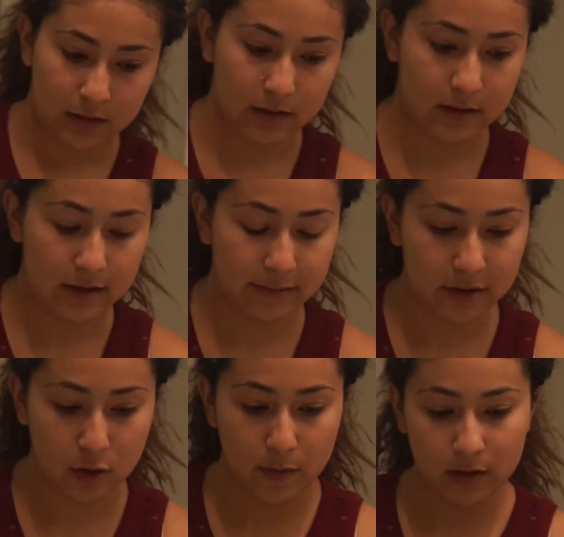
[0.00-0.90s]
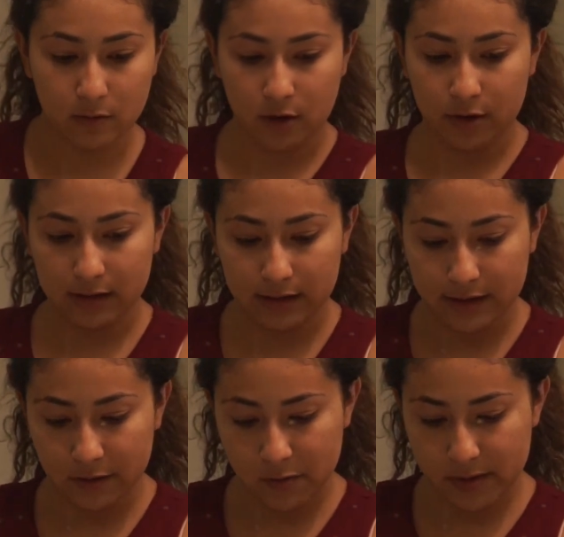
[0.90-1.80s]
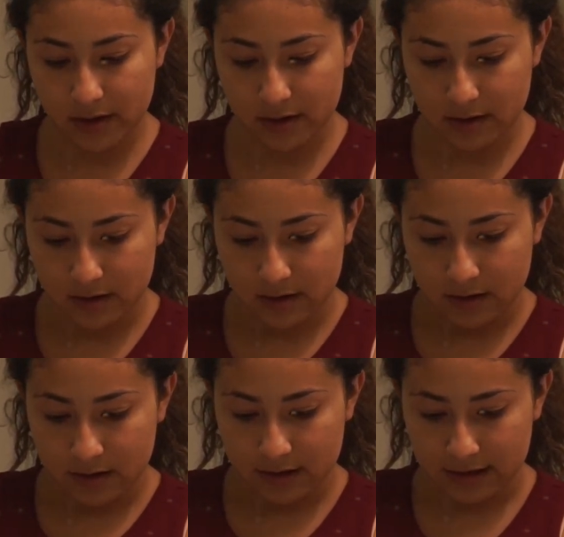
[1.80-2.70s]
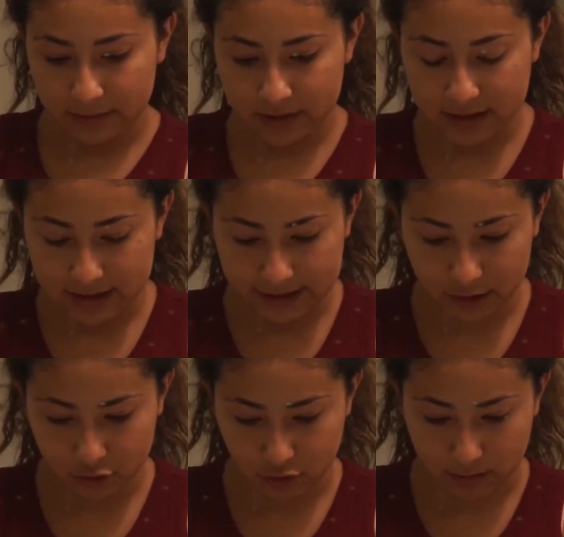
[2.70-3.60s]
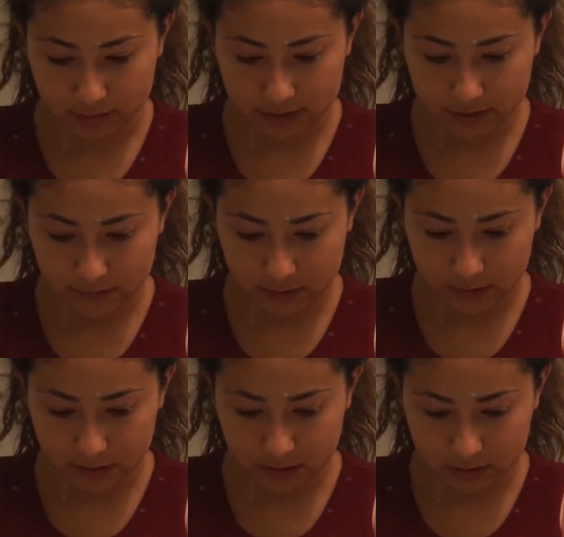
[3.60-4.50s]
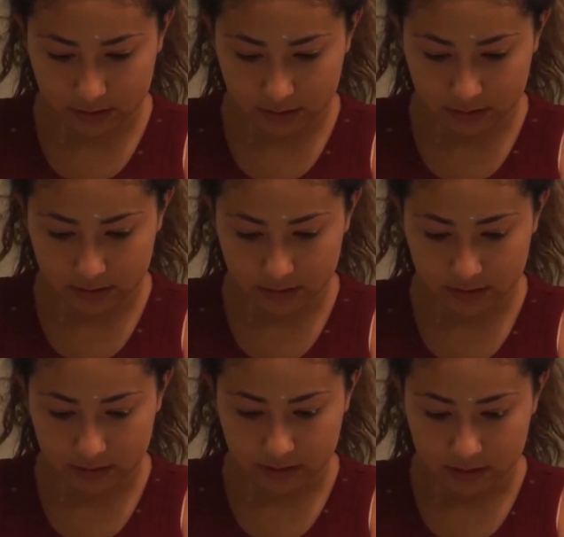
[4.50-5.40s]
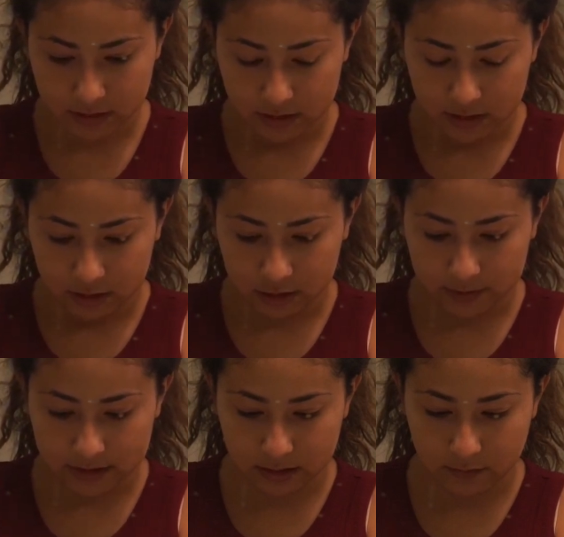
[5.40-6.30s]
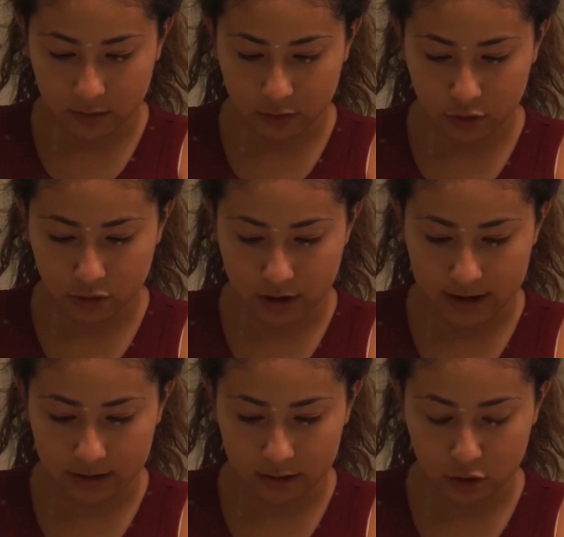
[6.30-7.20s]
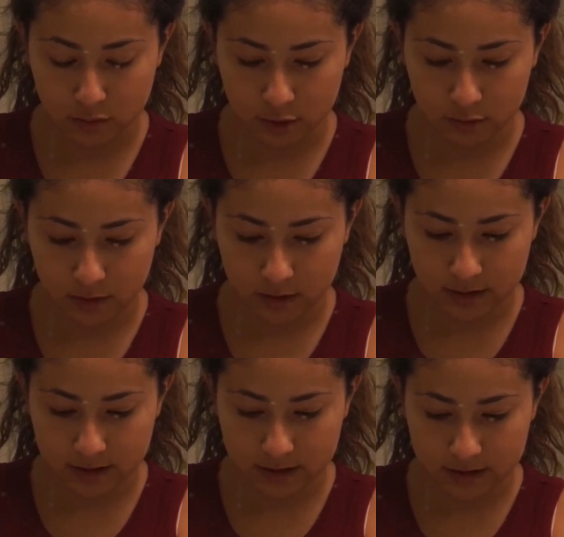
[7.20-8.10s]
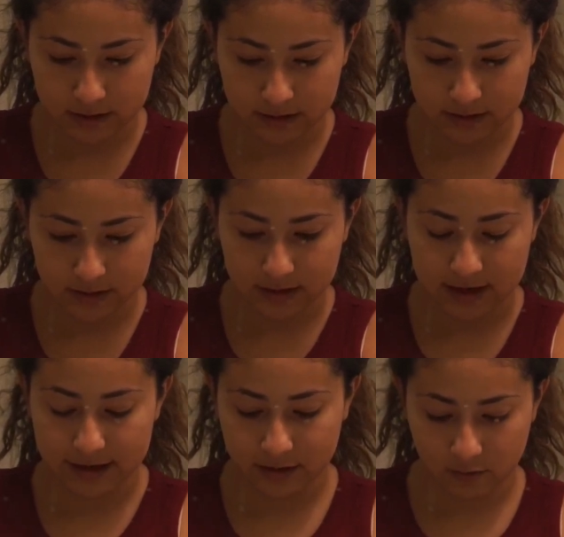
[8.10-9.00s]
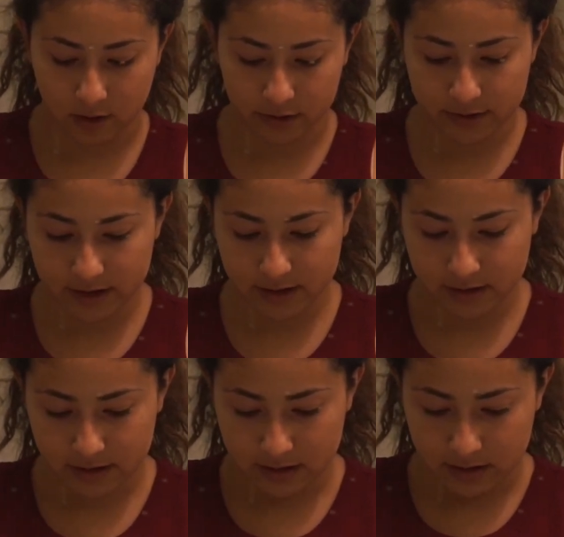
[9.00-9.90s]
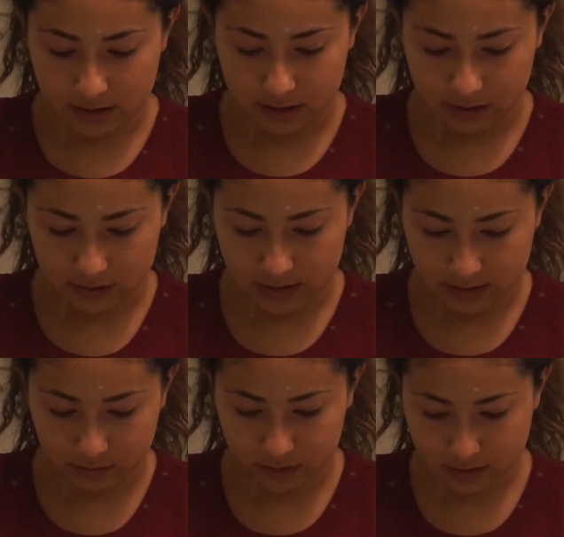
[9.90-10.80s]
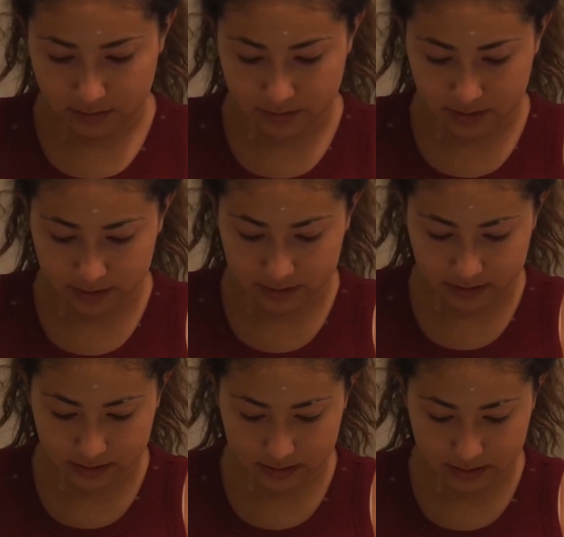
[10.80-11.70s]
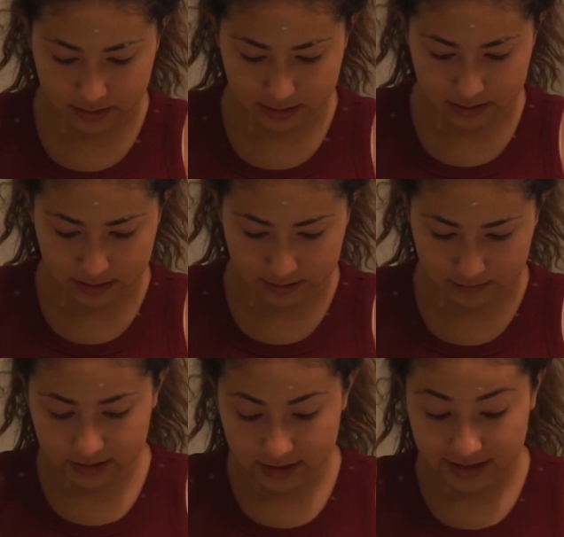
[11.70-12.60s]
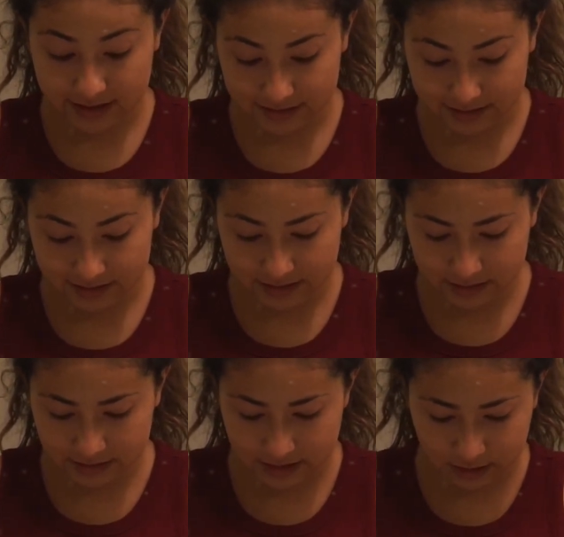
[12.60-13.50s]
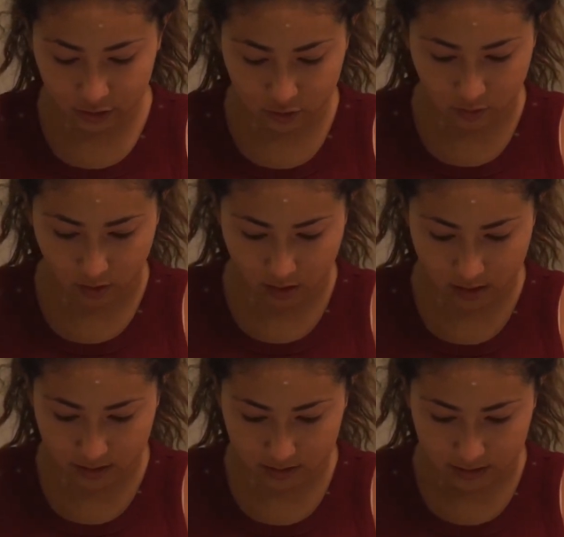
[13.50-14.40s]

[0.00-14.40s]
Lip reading: And then I'm gonna open the water a little bit. And I'm gonna get like droplets first. Just because if you do add too much water, it does get like watery. So then I'm just gonna mix it in. The consistency that you want